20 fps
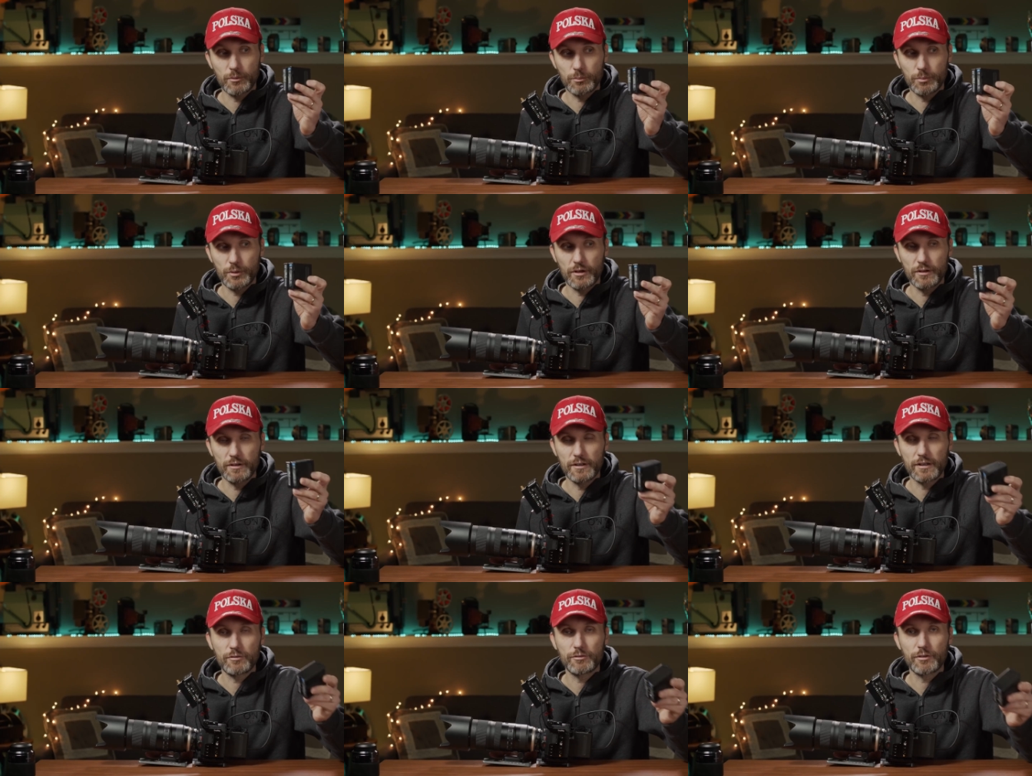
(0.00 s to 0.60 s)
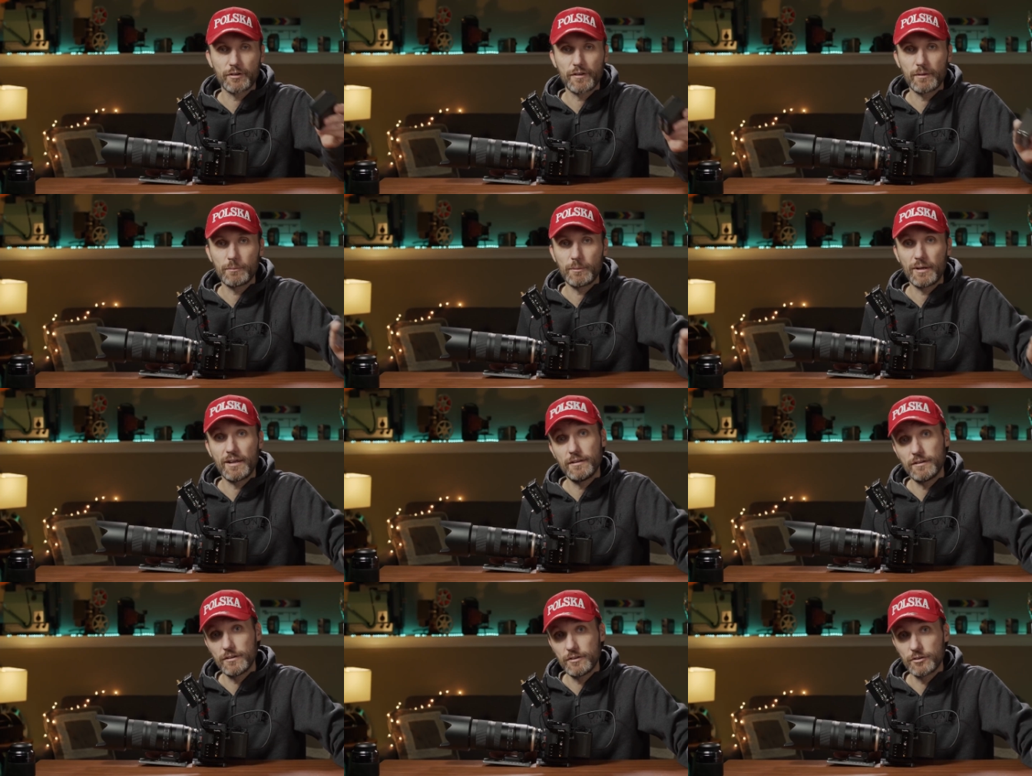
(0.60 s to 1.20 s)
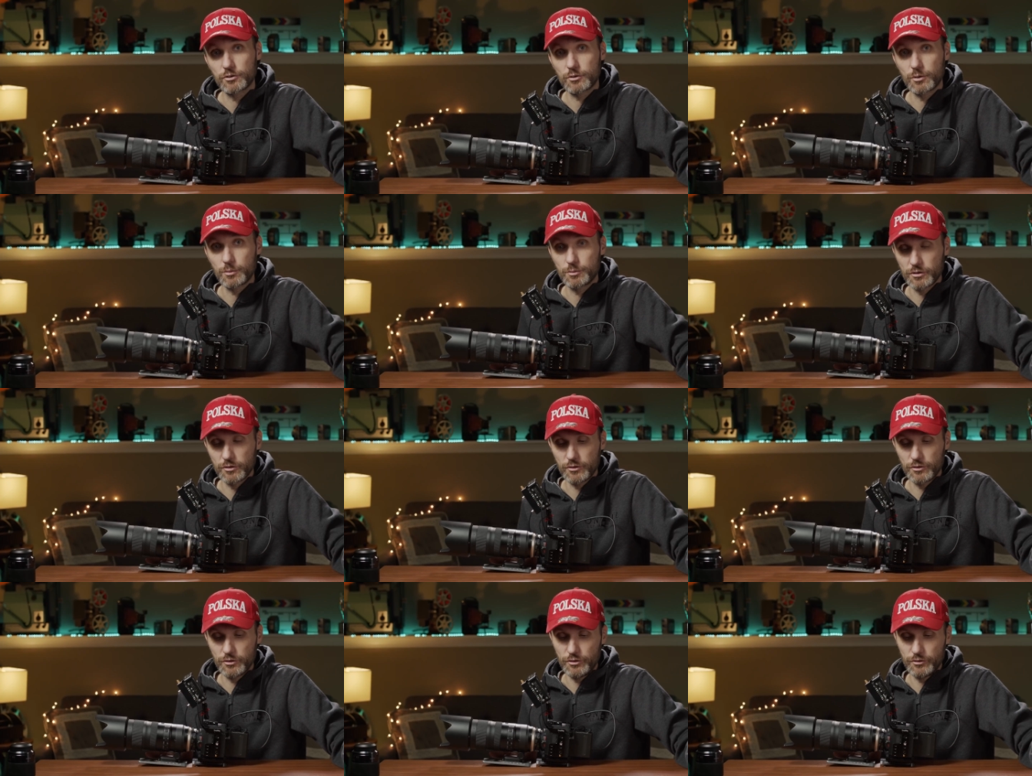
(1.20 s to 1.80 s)
I'll put a link for them in the
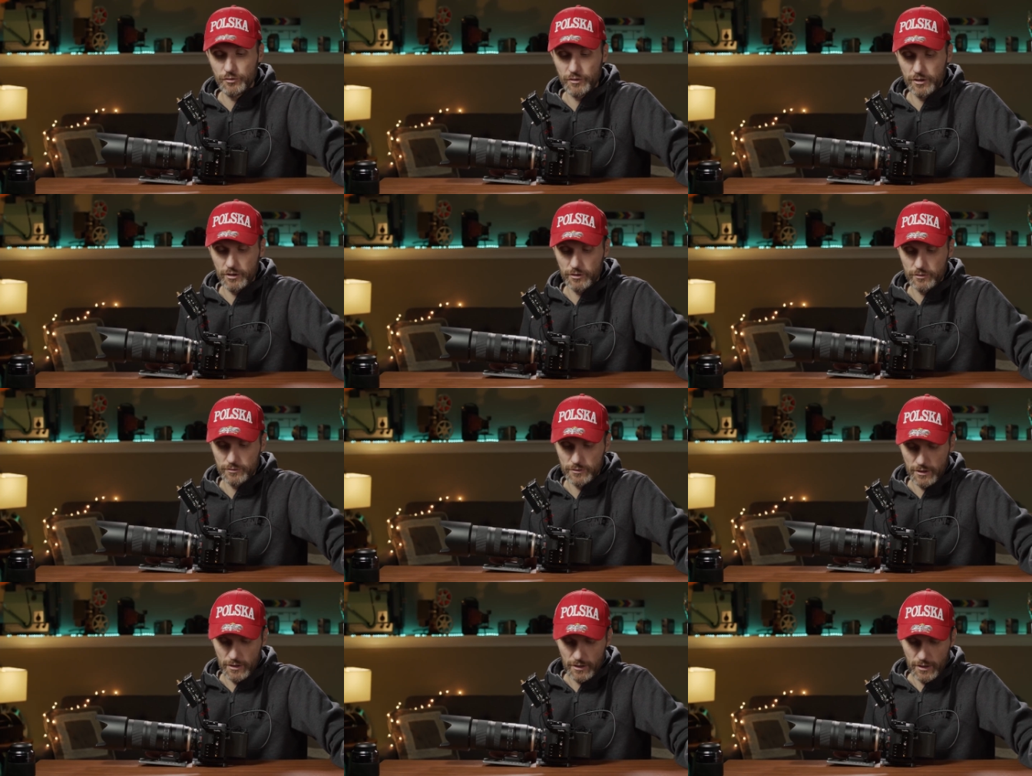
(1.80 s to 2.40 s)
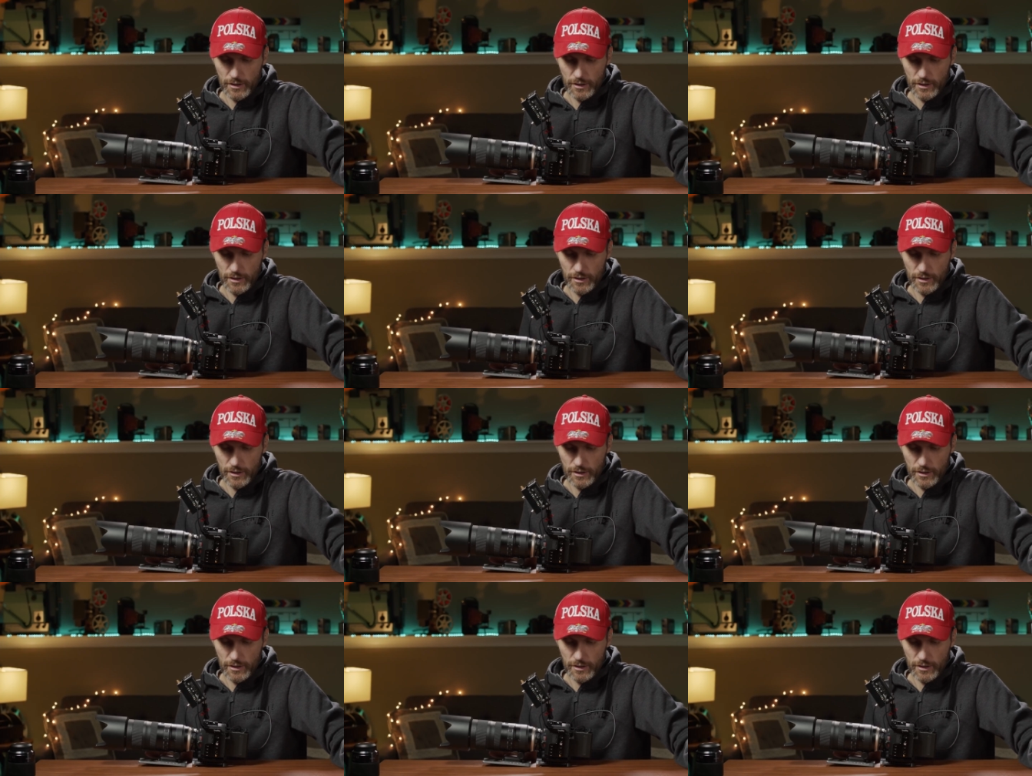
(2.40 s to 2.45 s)
description of this video.